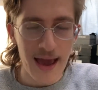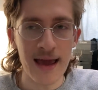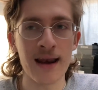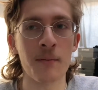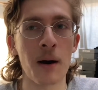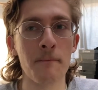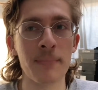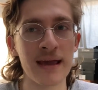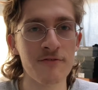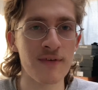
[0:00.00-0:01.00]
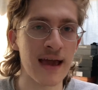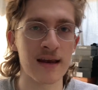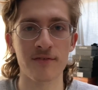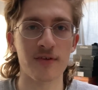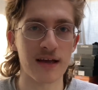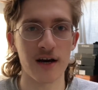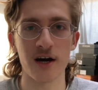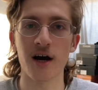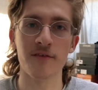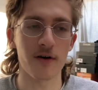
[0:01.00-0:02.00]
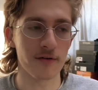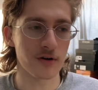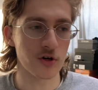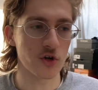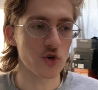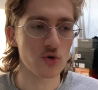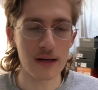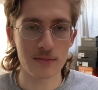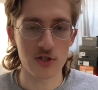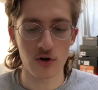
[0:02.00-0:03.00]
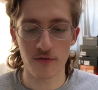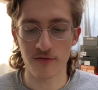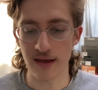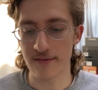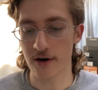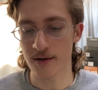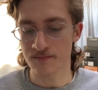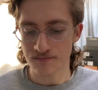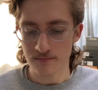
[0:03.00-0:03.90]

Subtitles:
and I'm a big fan of like a good creamsicle flavor.